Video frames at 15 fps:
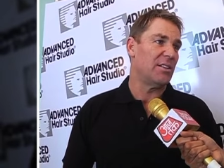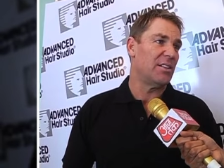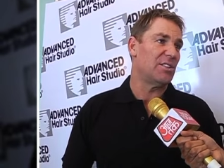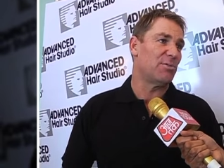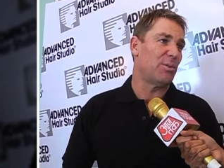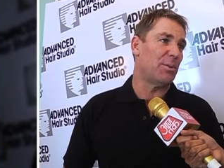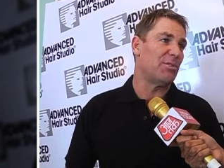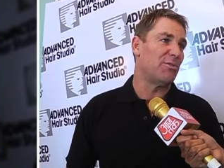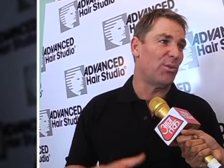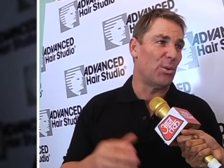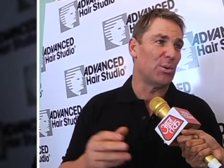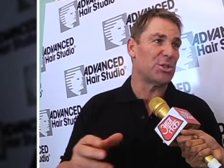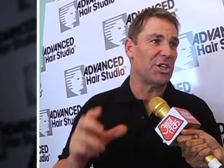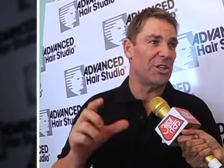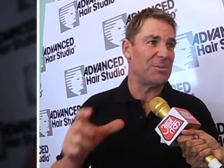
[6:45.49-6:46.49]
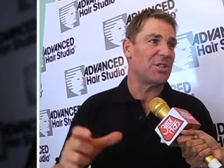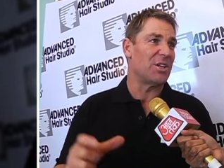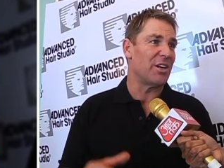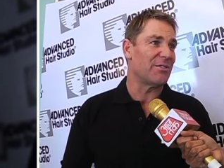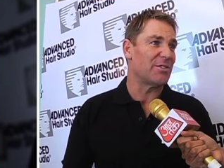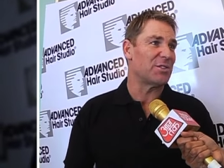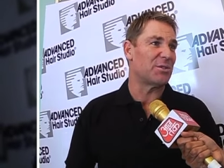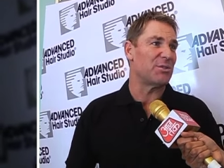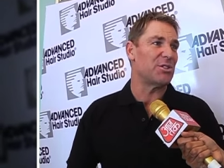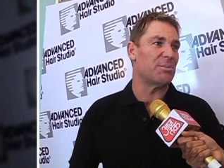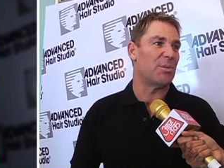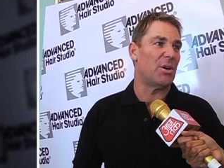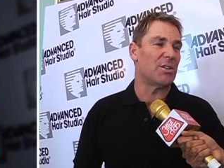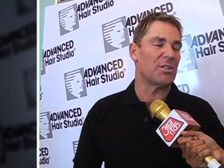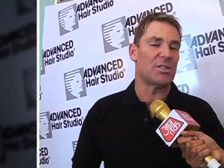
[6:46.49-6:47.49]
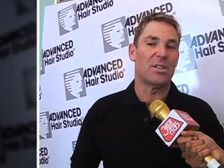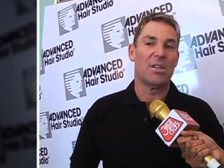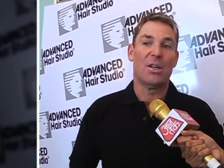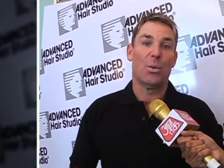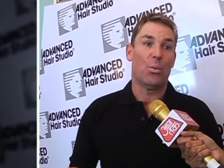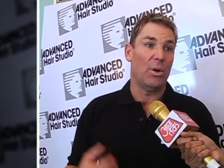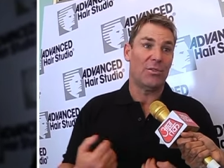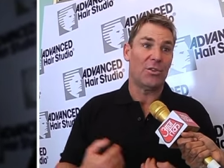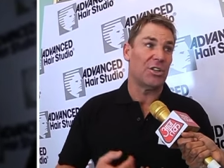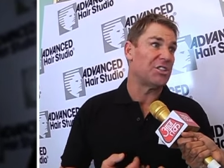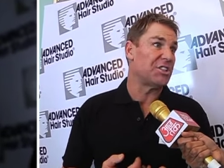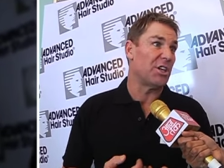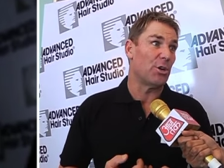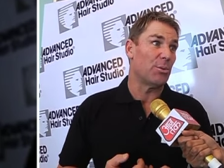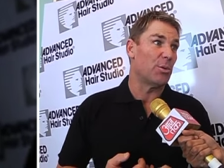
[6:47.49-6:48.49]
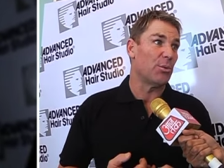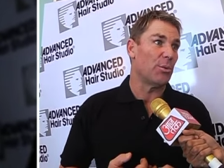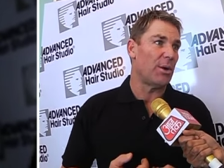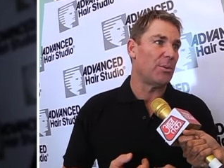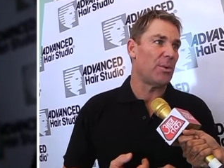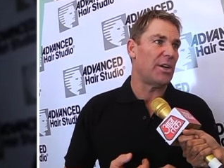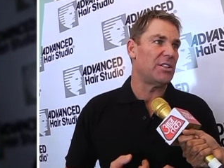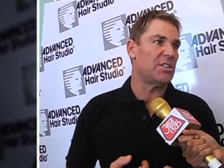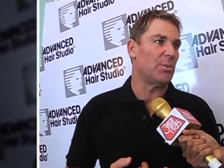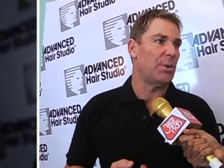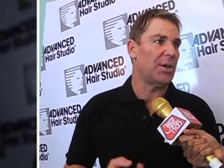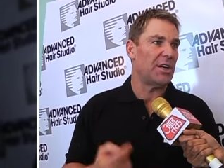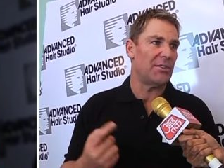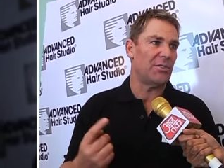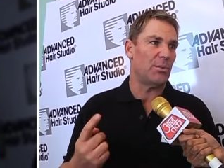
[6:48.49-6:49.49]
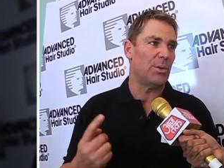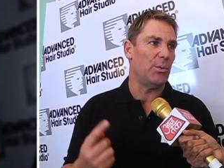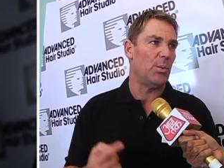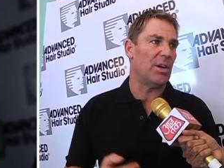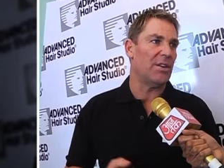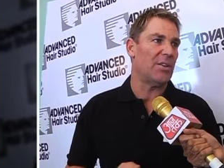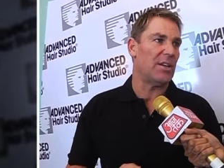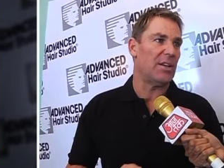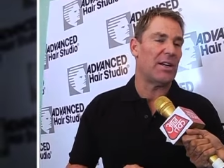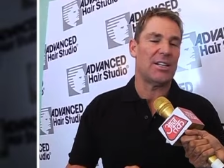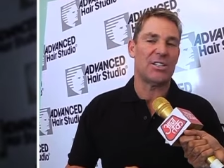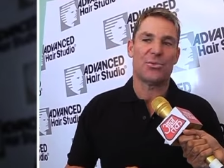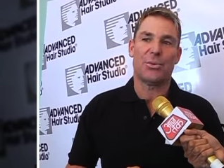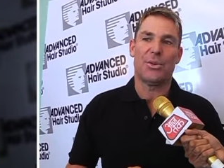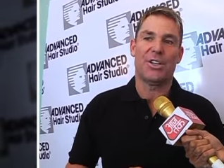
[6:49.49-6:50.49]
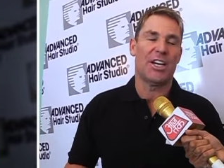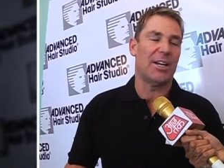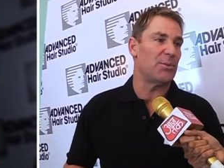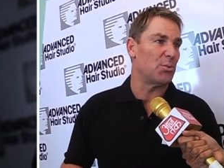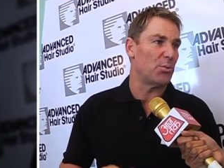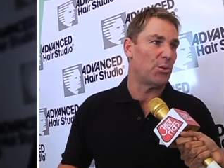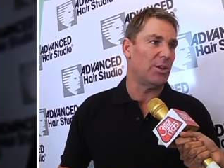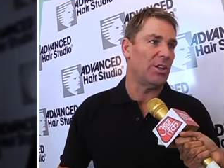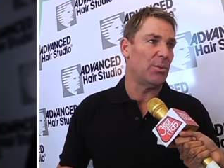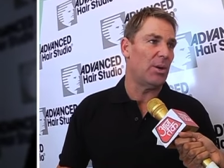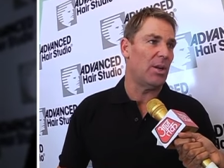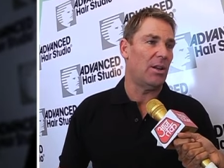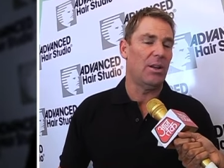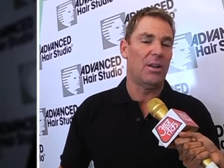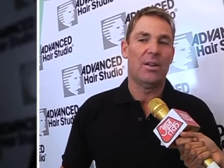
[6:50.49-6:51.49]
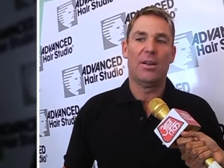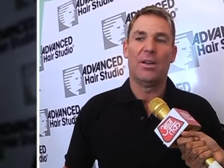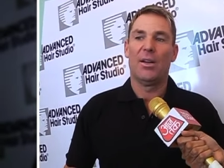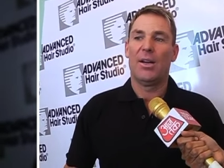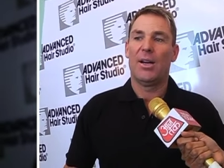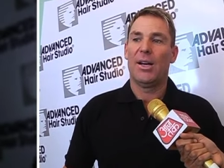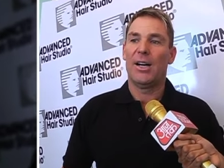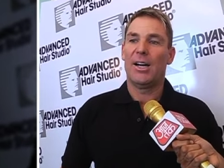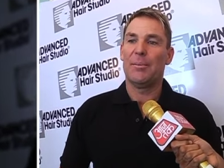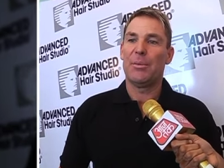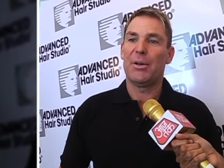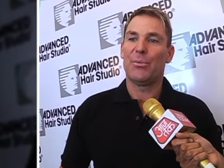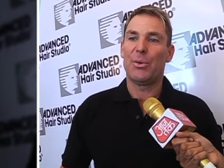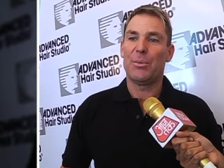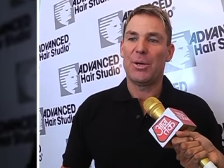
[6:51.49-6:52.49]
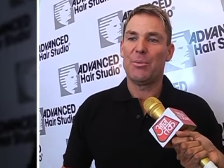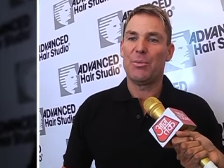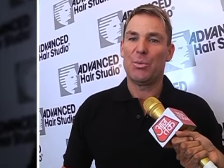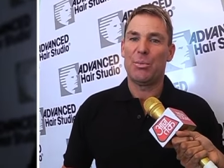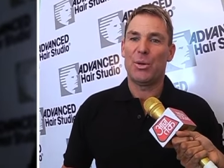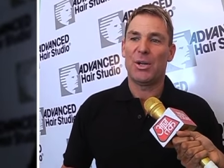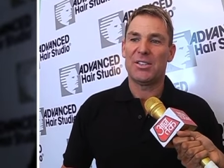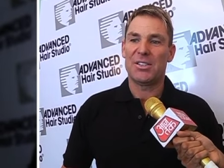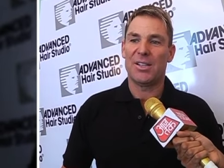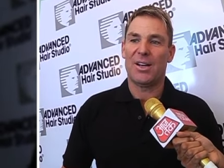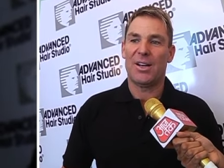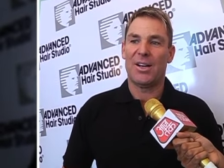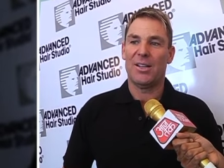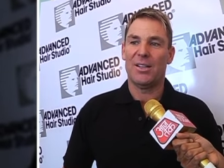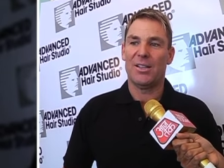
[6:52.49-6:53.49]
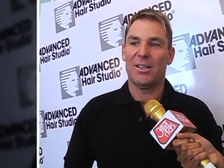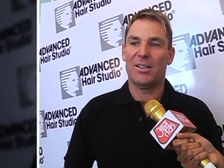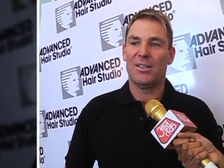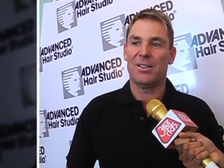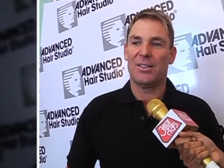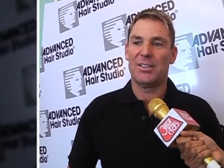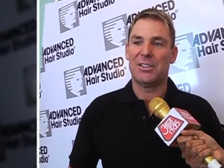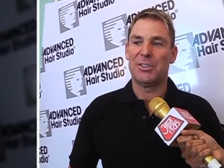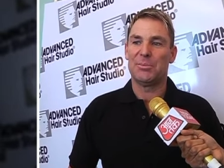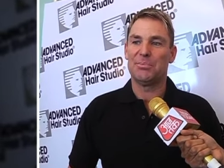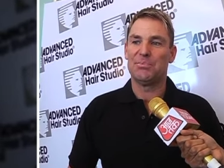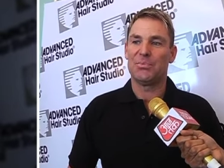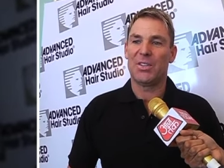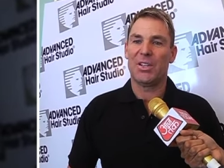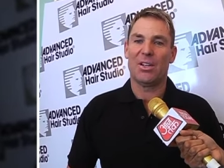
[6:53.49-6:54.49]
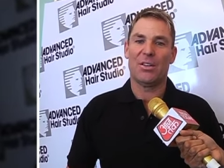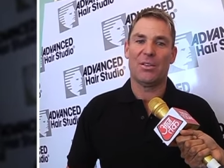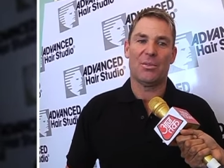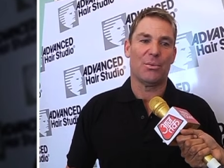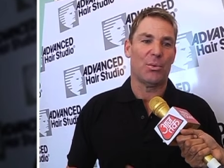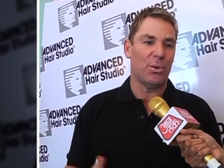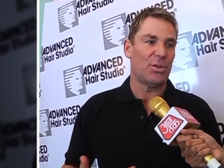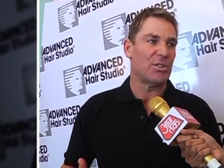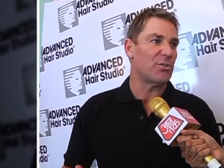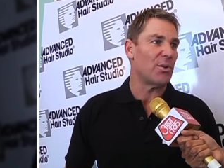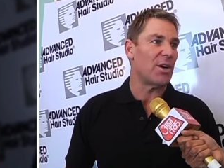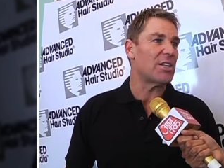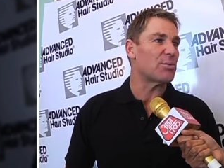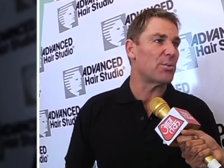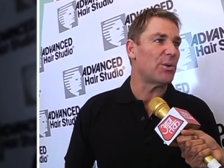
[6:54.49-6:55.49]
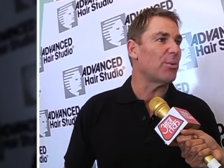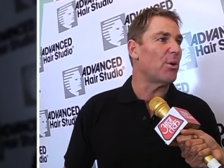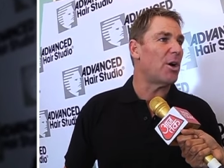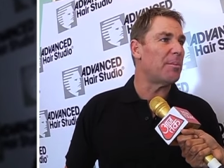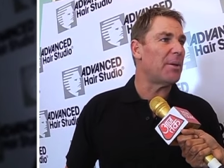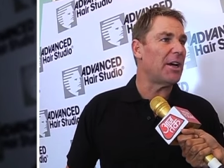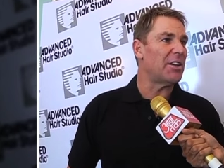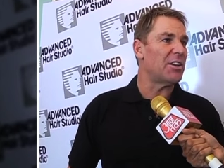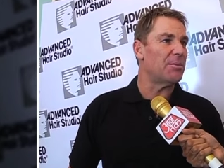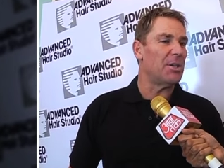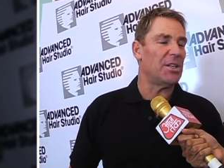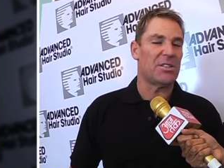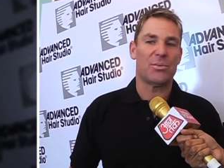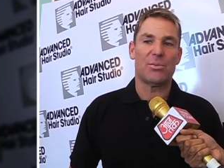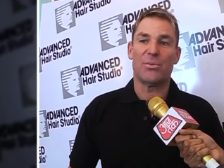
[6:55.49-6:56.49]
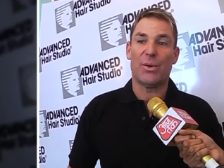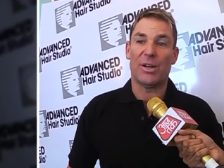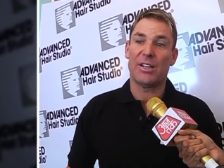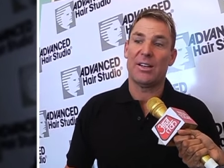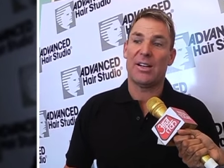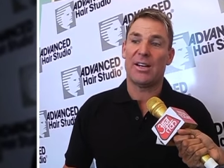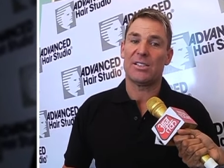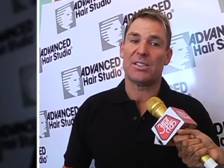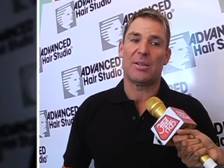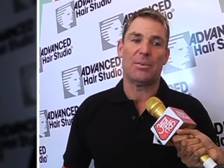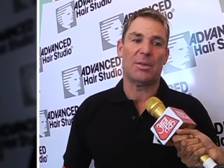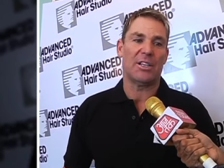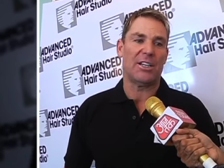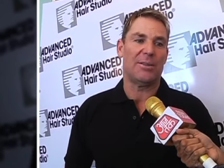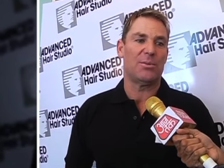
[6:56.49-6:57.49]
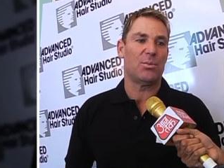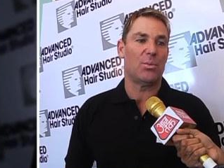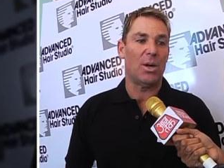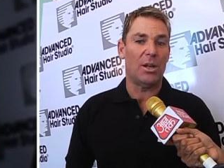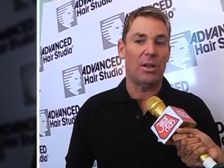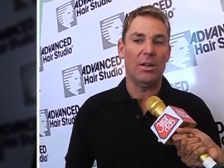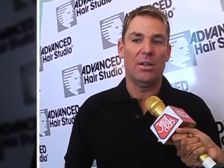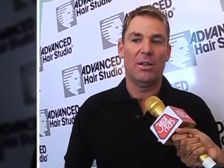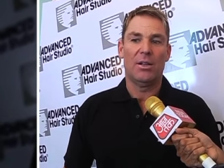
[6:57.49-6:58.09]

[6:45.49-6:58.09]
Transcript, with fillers: There's probably 4 teams going for 2 spots. We've got a terrible run rate, so we're going to have to win one of our last 3 games really well. But if we beat Mumbai today, then the Royals for us, we're right back in the mix. We've won our last couple of games well.